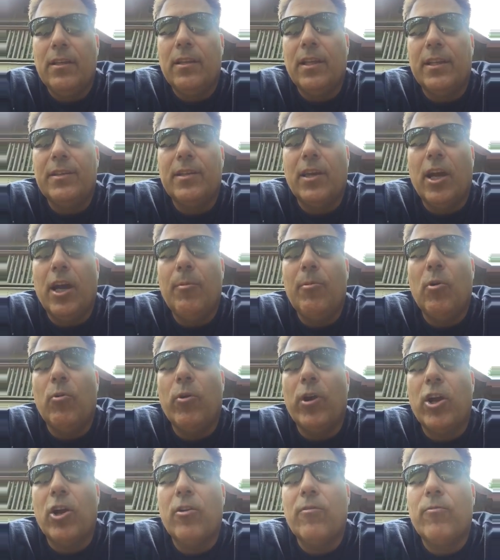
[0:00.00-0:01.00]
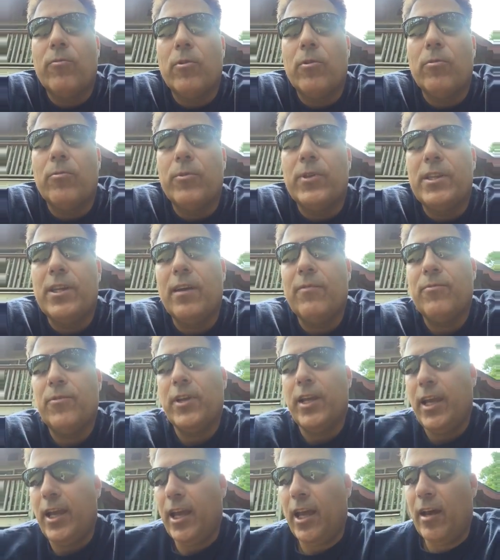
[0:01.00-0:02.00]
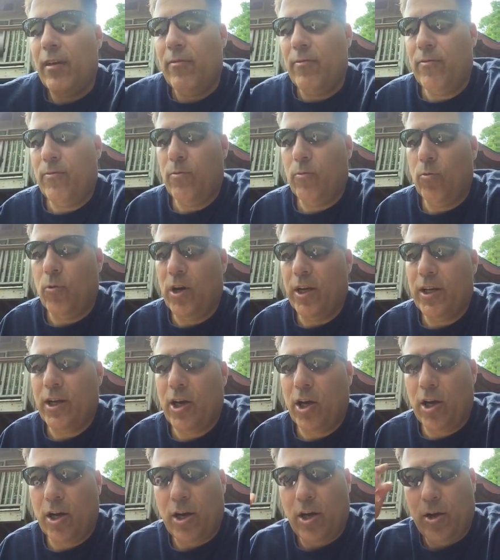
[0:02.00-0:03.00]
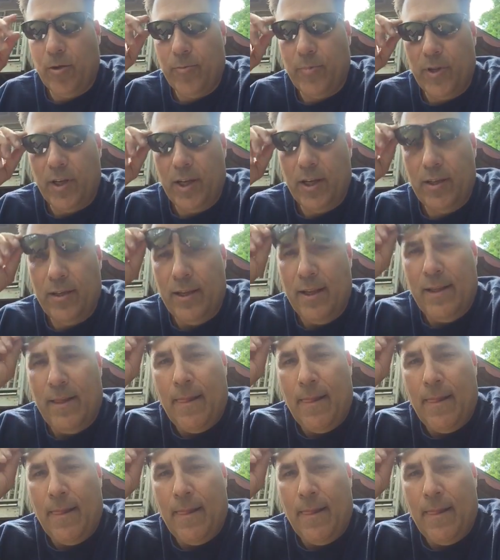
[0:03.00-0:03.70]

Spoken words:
not that I'm aware of, where we definitely have one car company